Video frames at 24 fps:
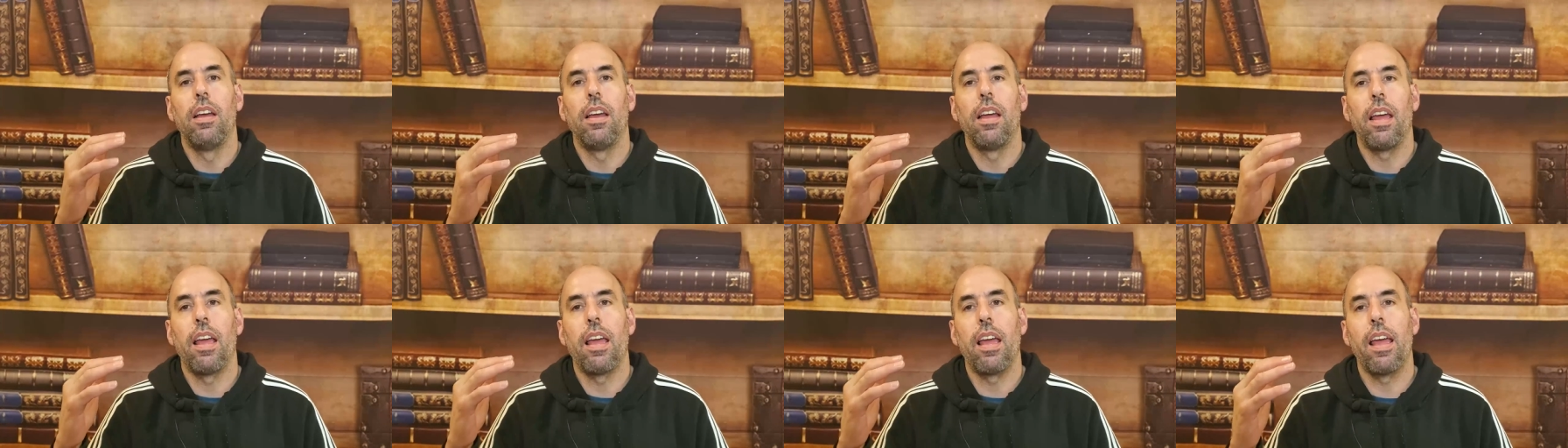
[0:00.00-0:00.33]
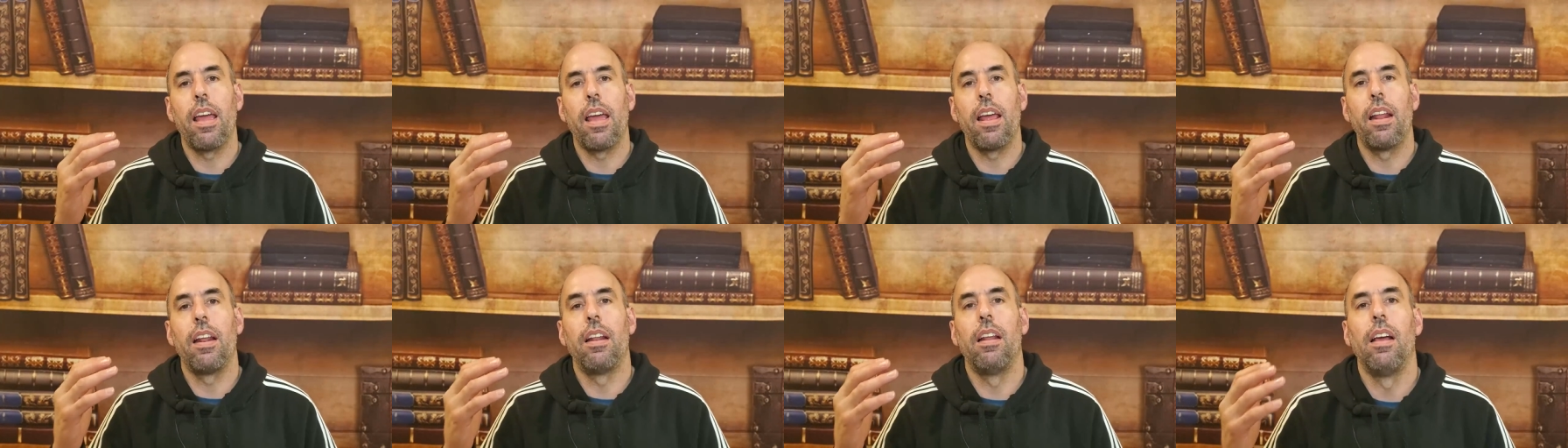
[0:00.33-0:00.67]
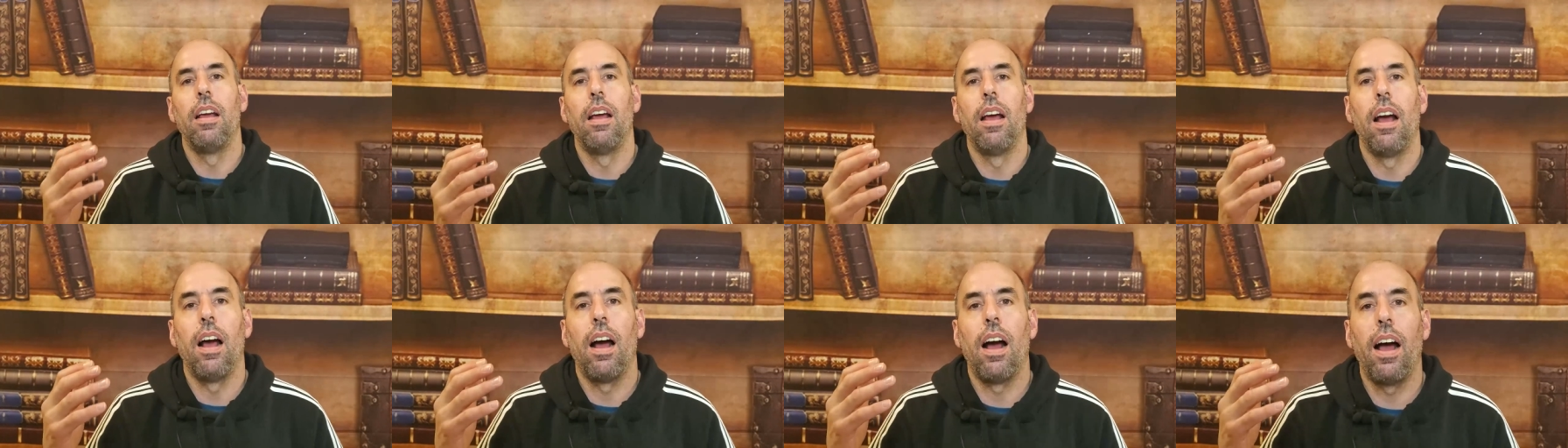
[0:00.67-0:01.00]
and
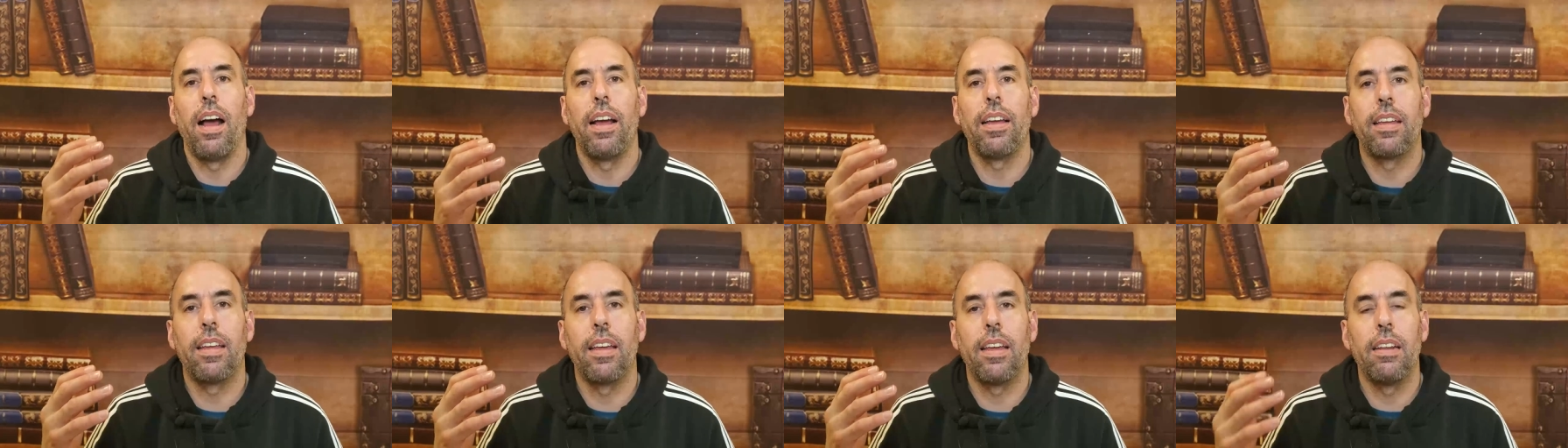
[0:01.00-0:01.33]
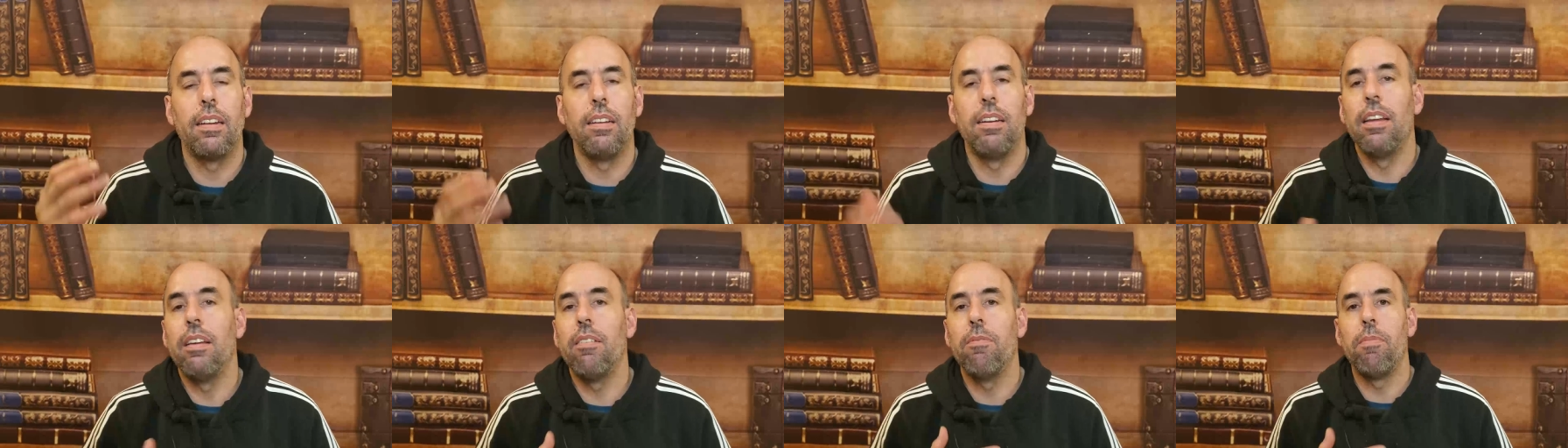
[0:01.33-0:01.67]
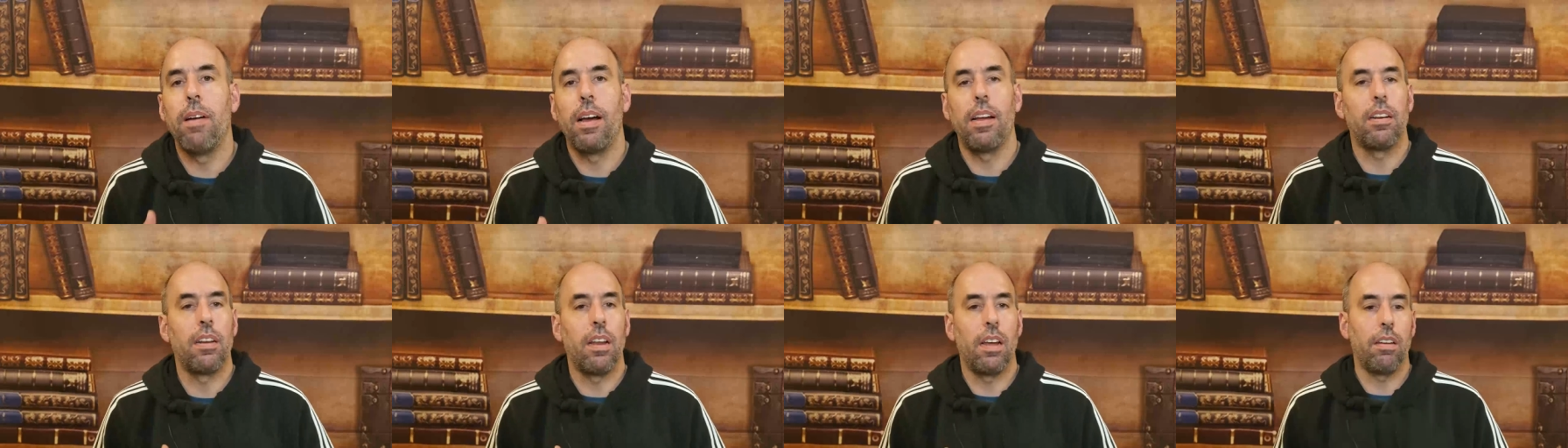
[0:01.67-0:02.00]
I can live
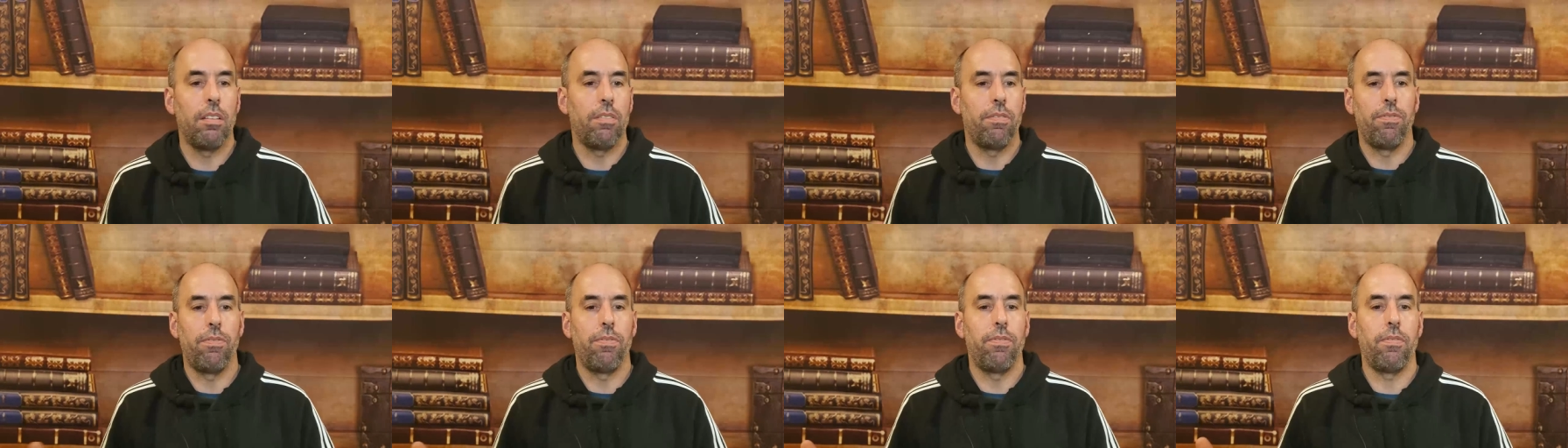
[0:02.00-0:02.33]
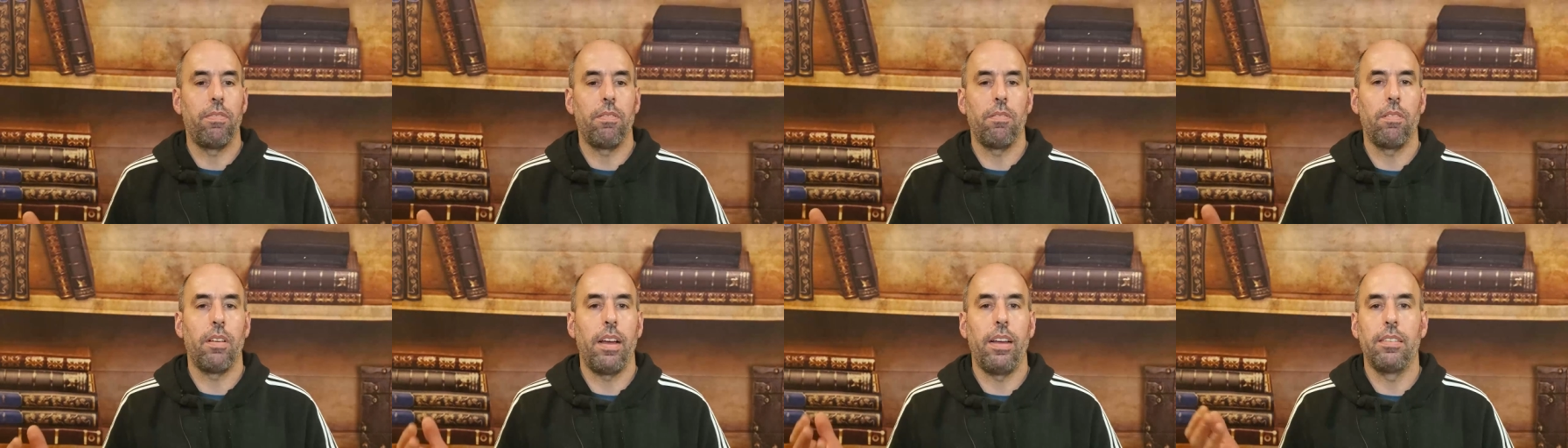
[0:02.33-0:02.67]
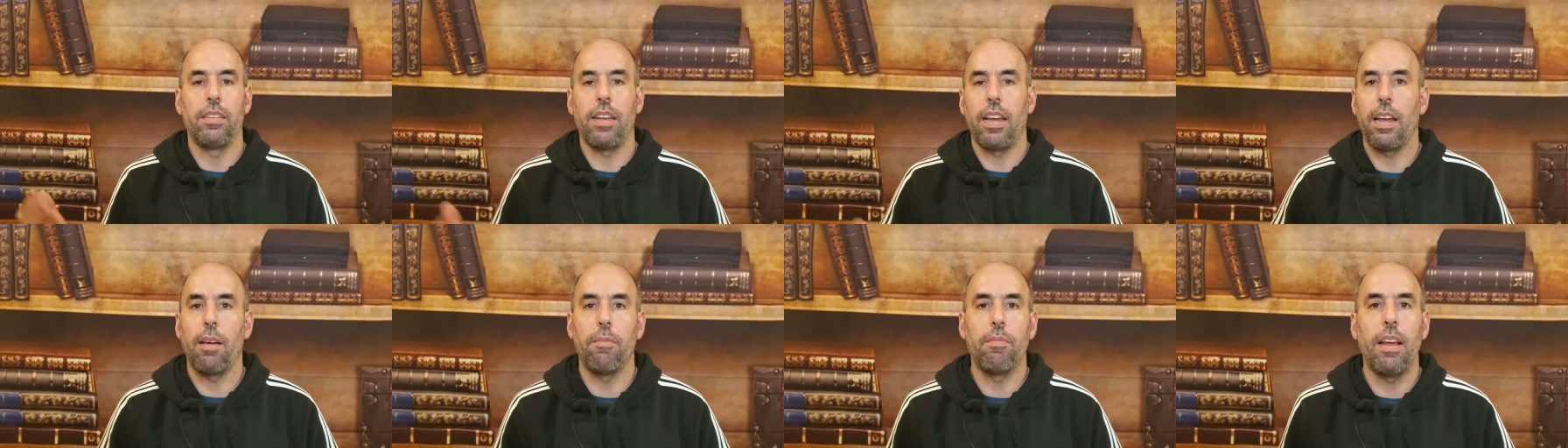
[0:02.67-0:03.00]
my life
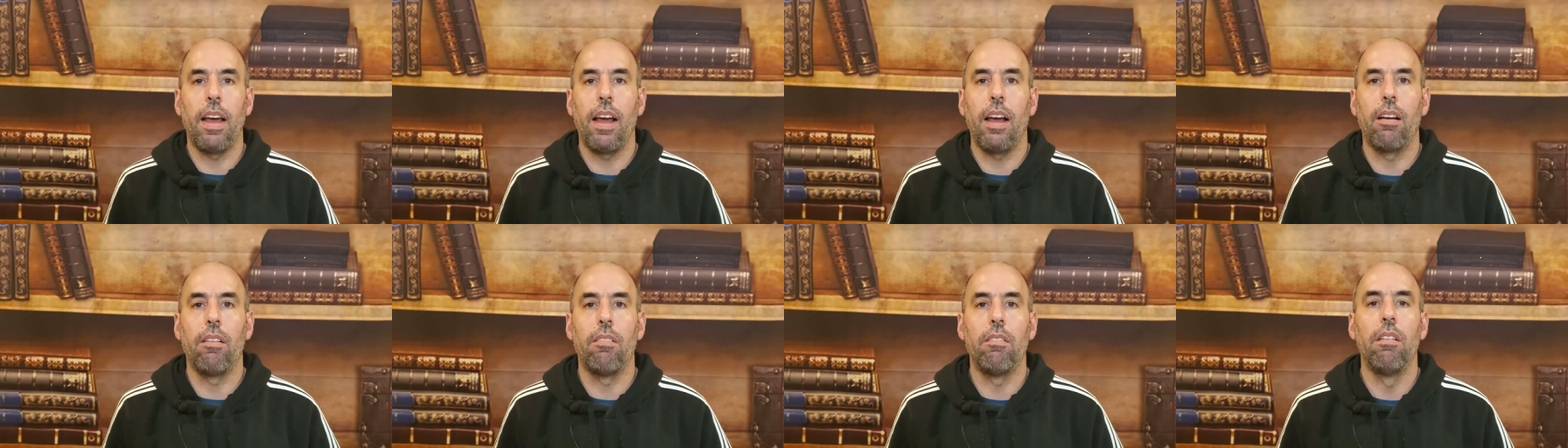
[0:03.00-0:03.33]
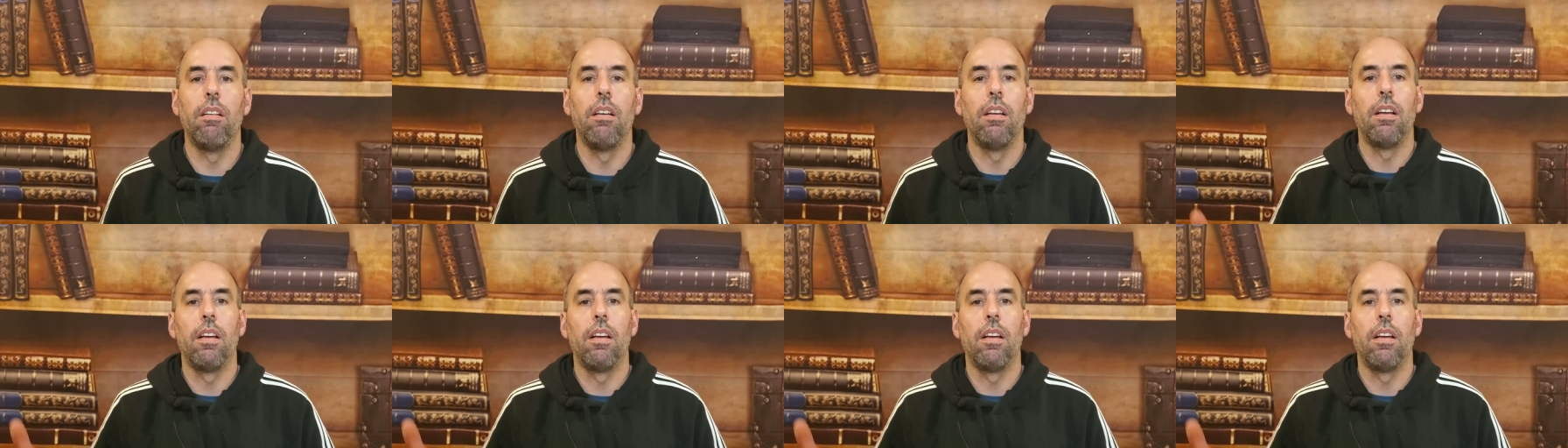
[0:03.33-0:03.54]
as I am now.